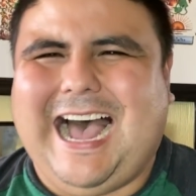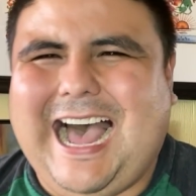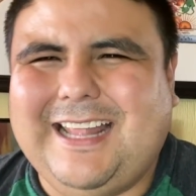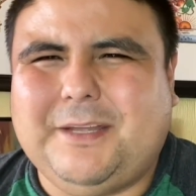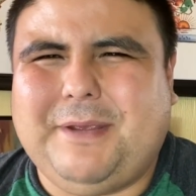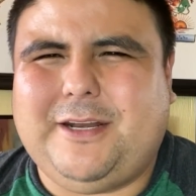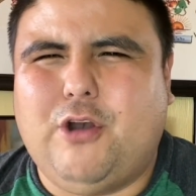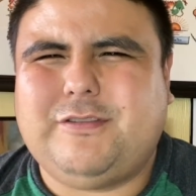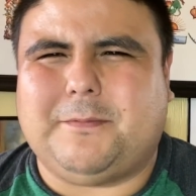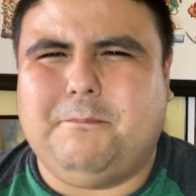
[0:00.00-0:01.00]
I'm the main
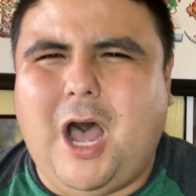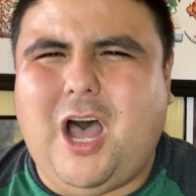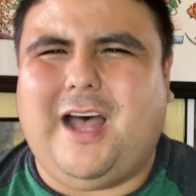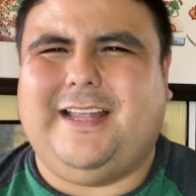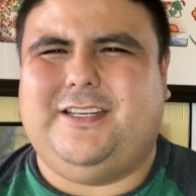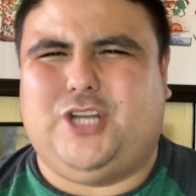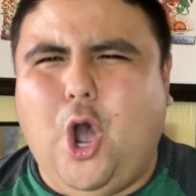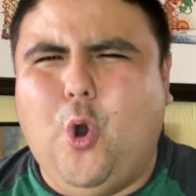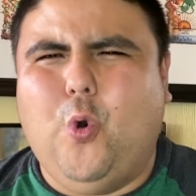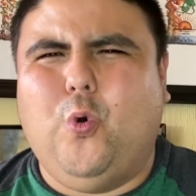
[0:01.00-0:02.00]
host,
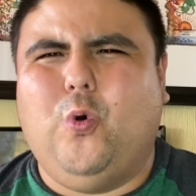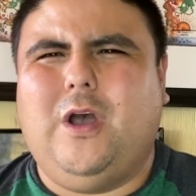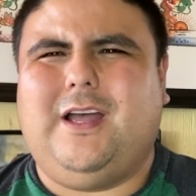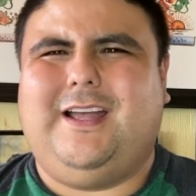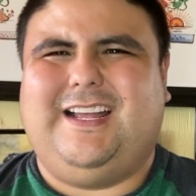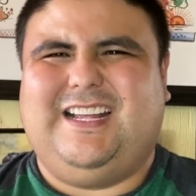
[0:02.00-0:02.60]
Mondo.